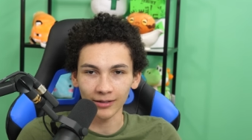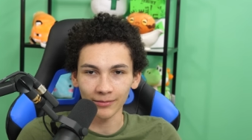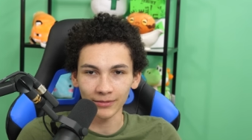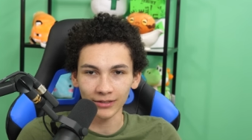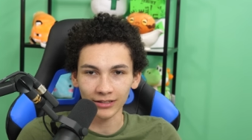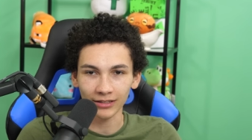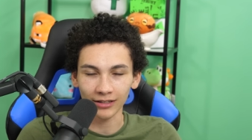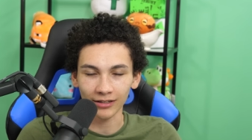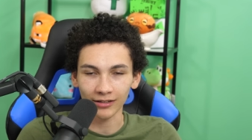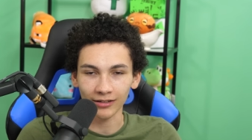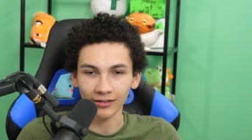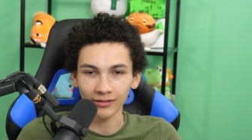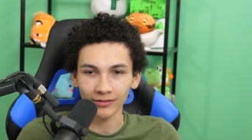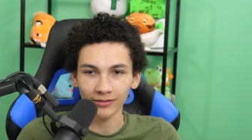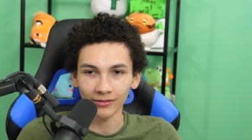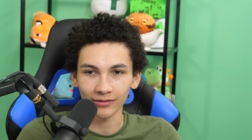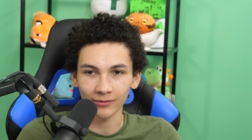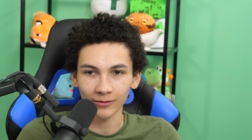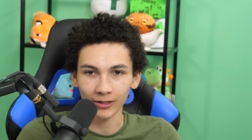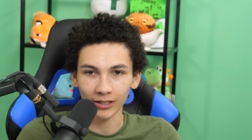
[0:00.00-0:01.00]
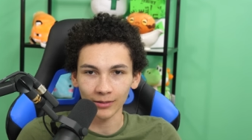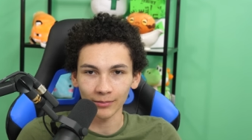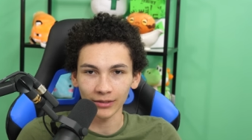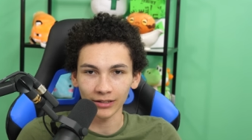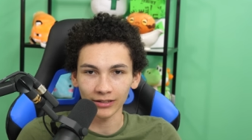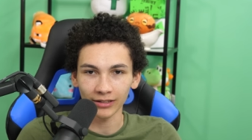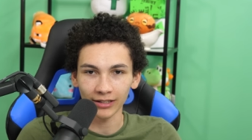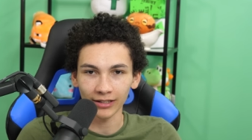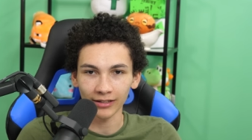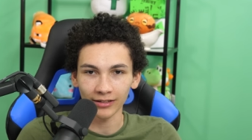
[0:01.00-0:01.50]
I'm just not going to worry
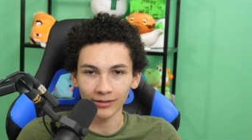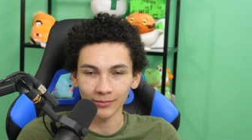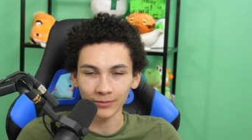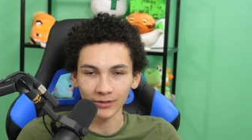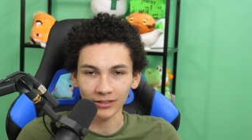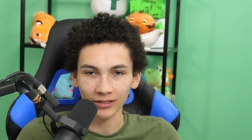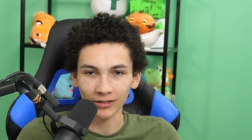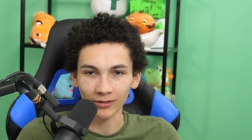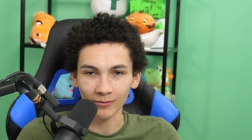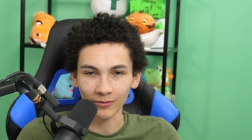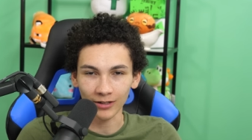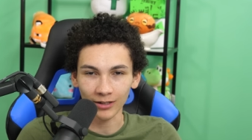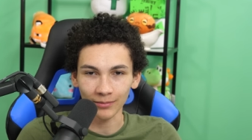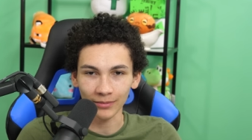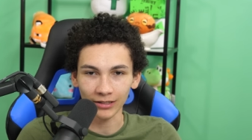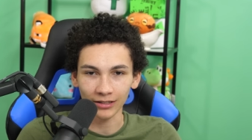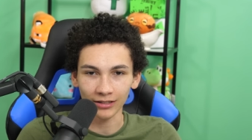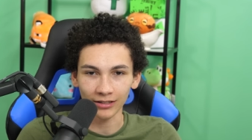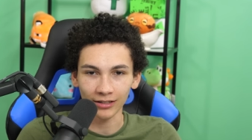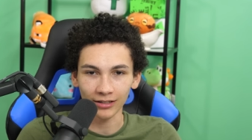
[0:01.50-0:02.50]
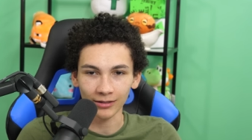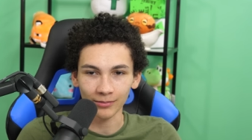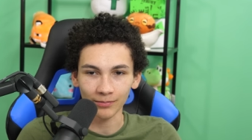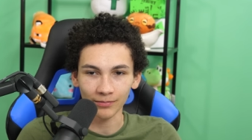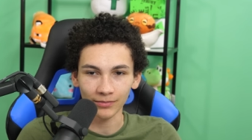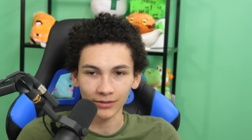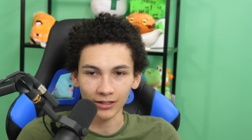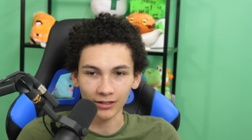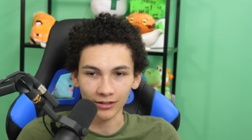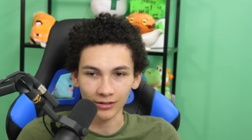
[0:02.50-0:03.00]
about that. I'm just going to worry about the
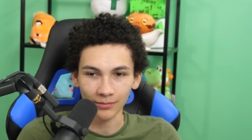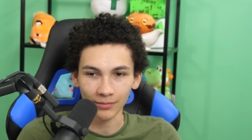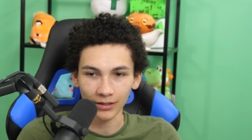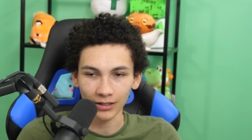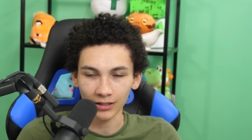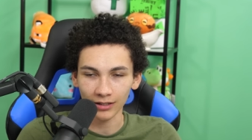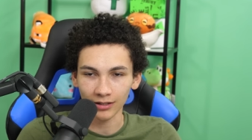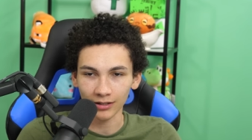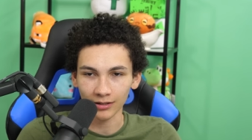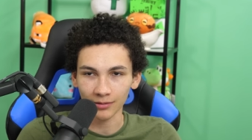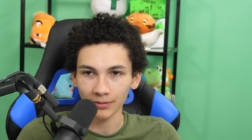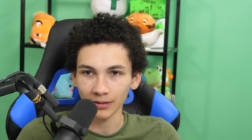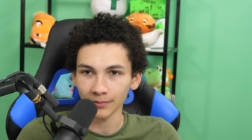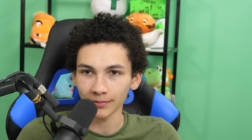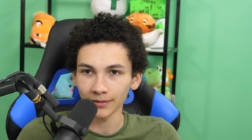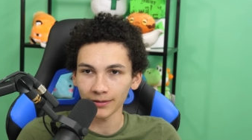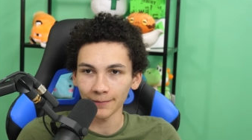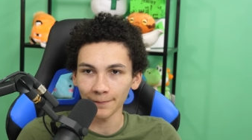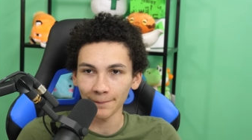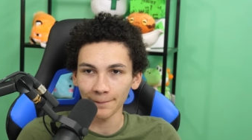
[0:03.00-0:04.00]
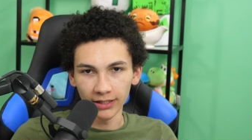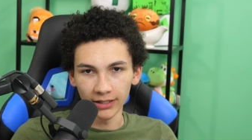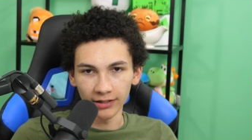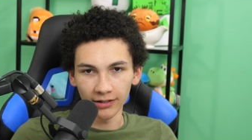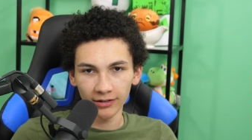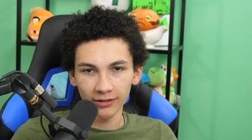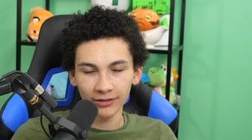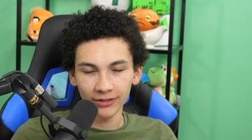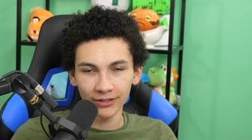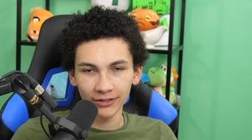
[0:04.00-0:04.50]
Dark Berry Dr. Pepper. In
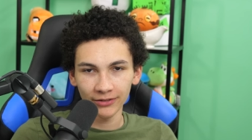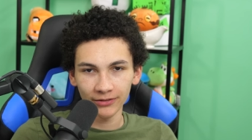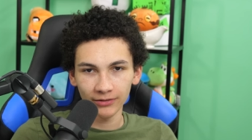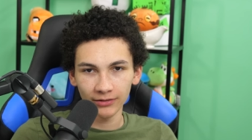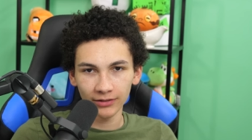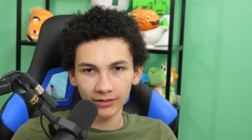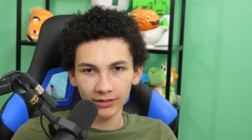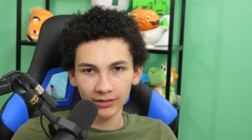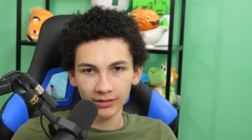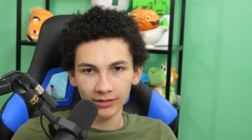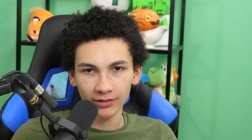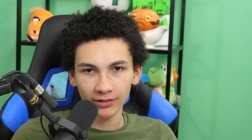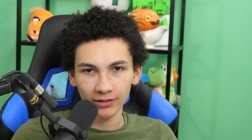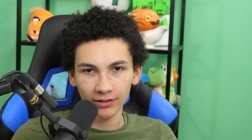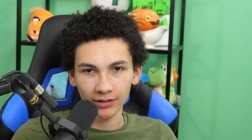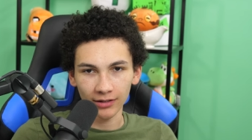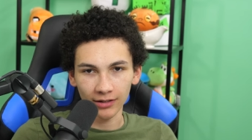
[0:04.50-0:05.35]
other news,